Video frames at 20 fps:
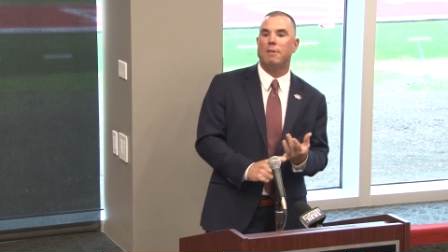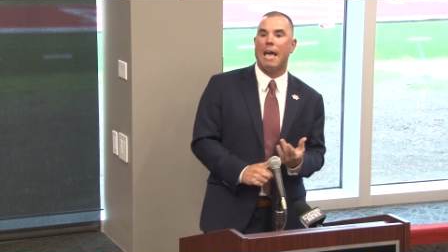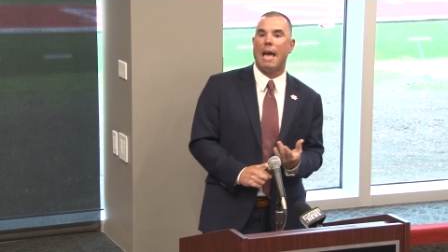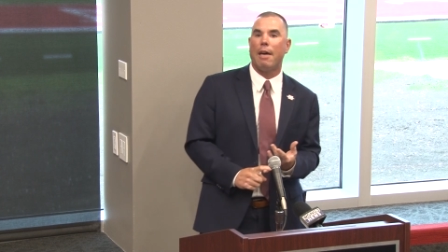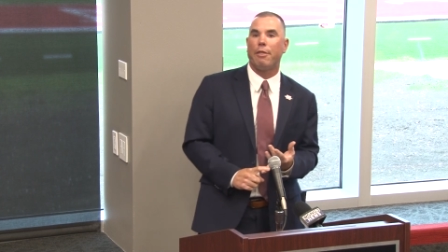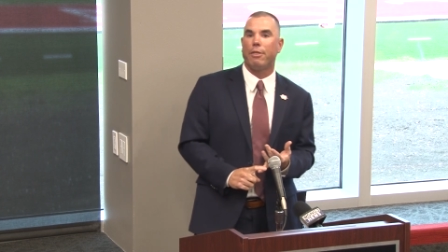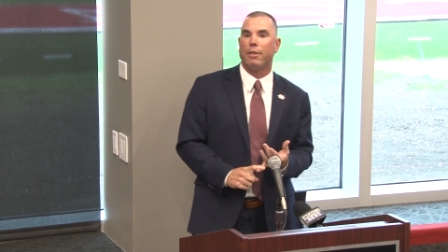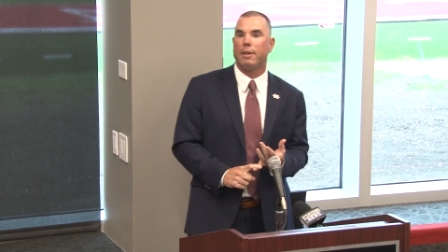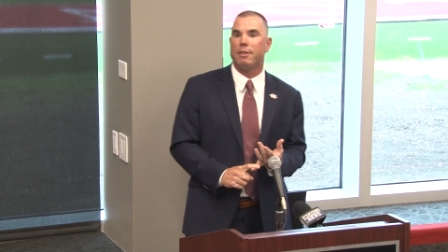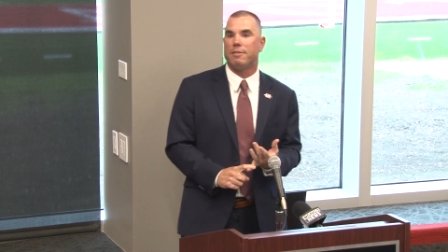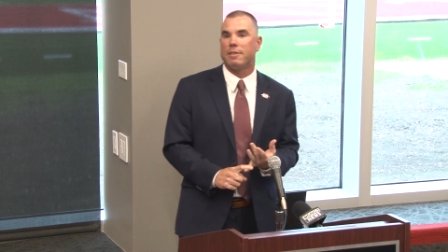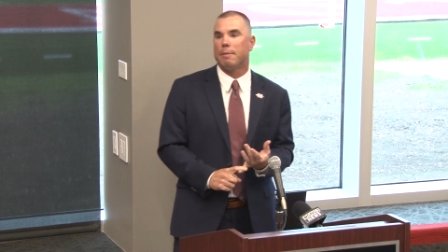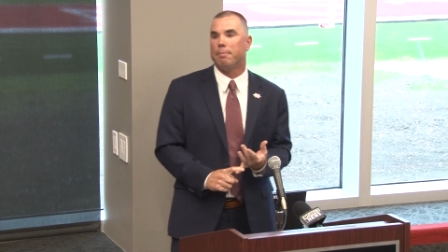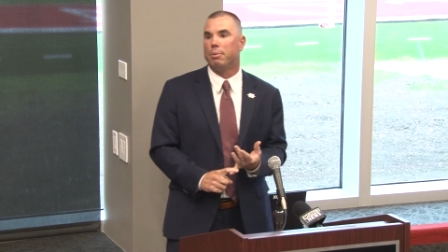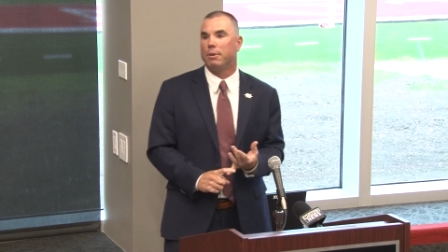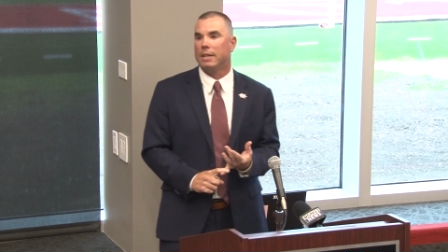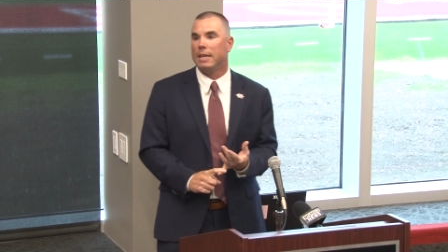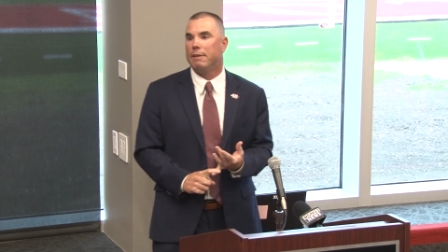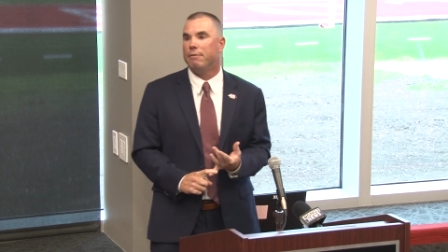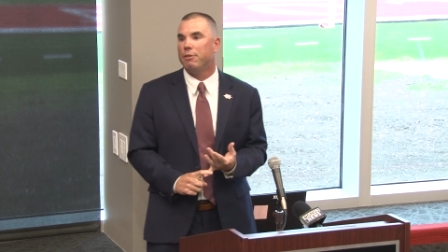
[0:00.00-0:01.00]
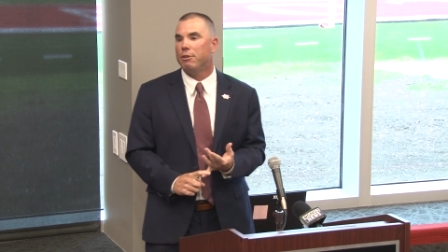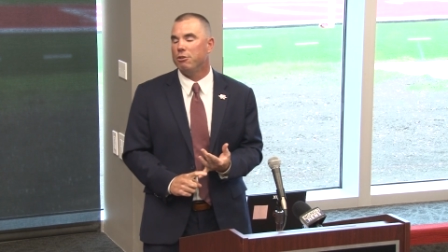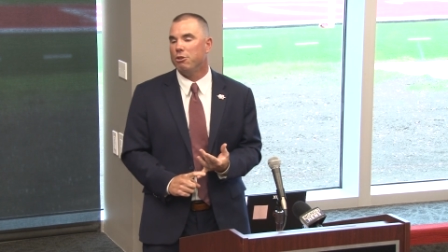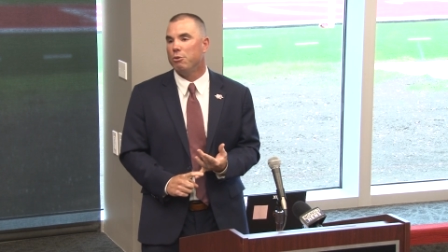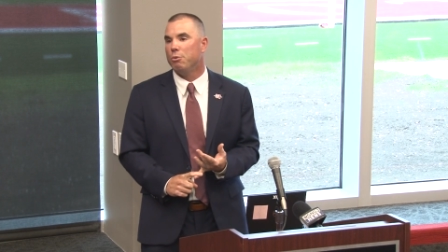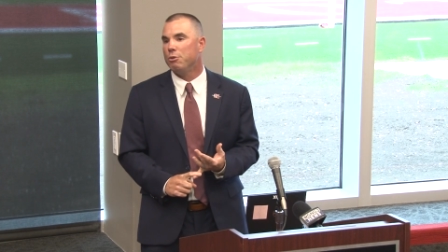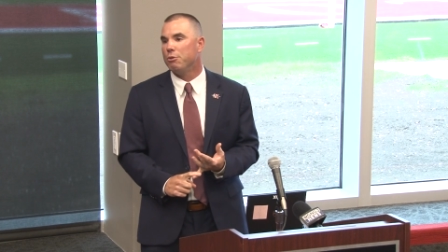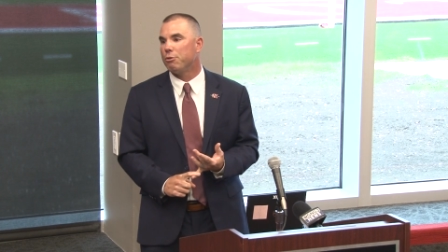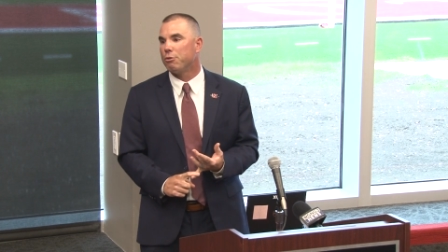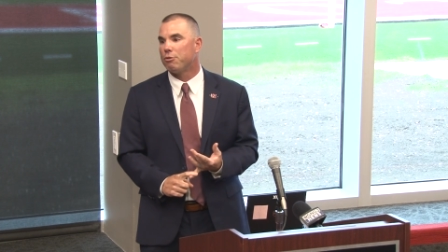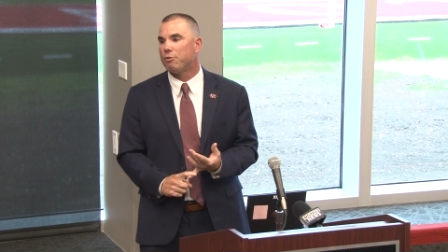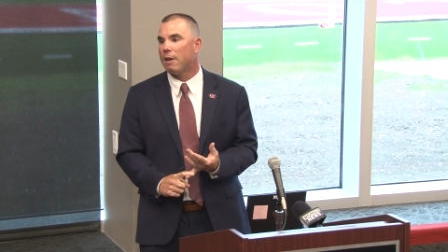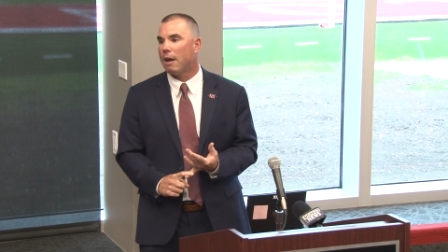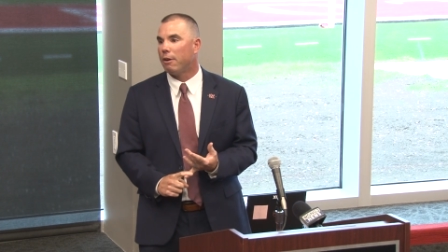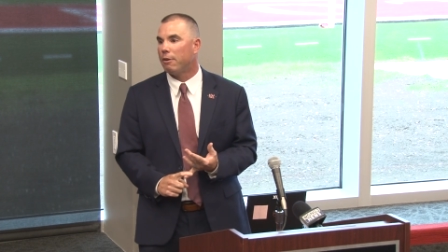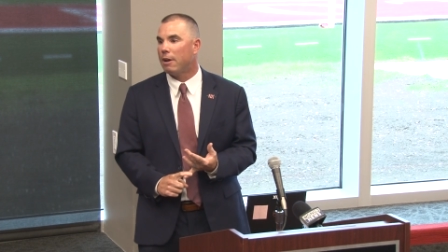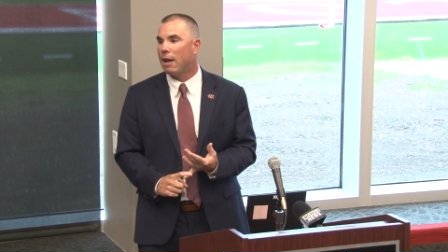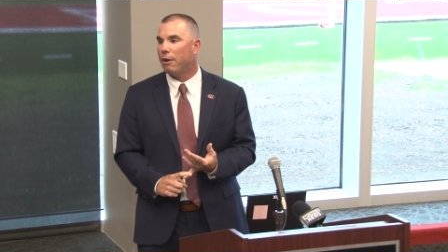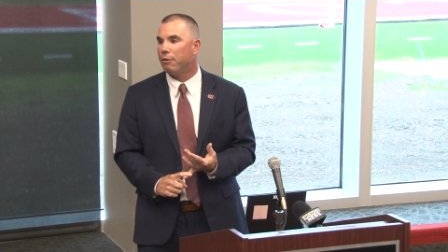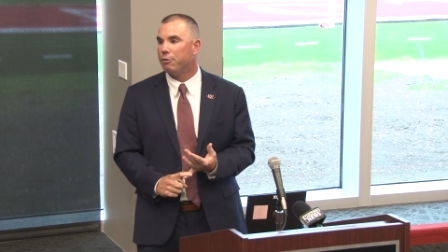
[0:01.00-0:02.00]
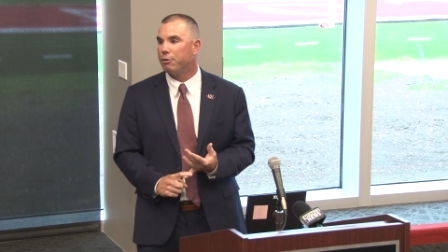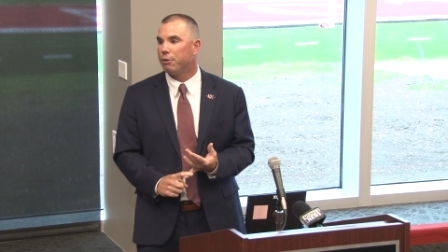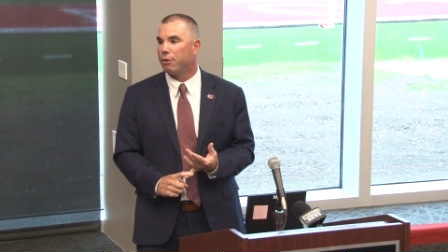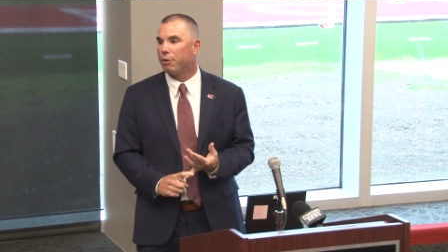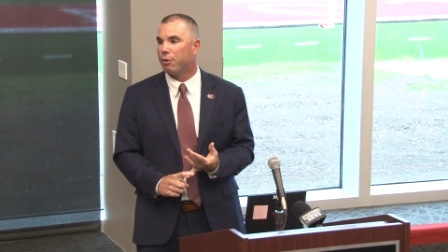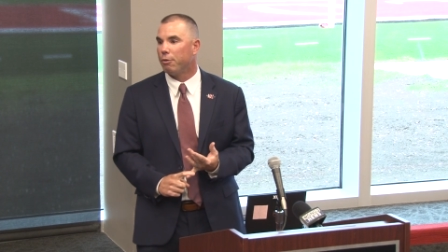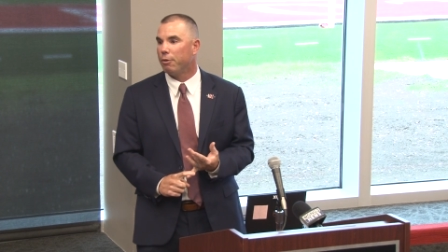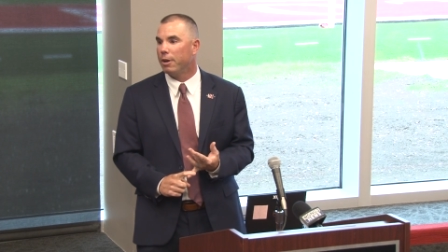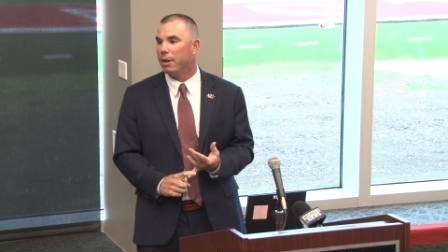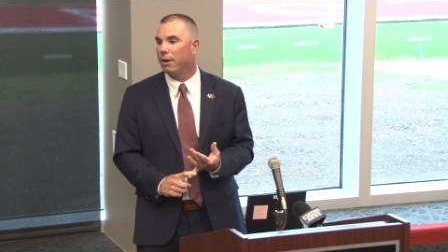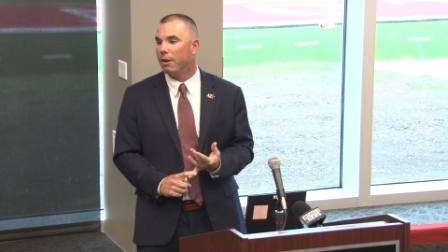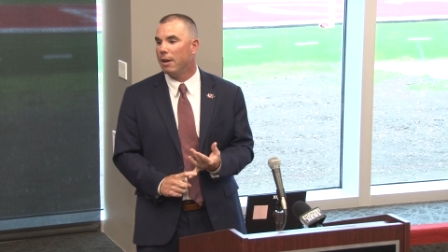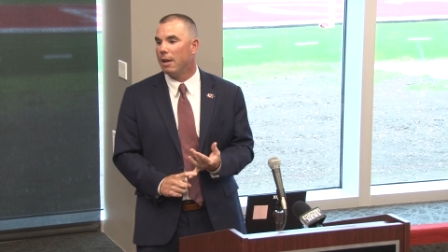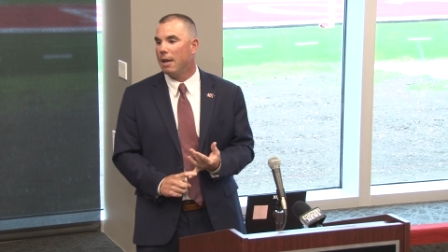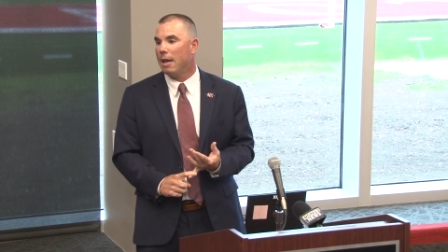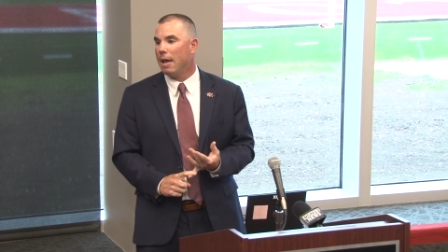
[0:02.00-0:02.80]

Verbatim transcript: athletes that believed in you when you were starting out in your career.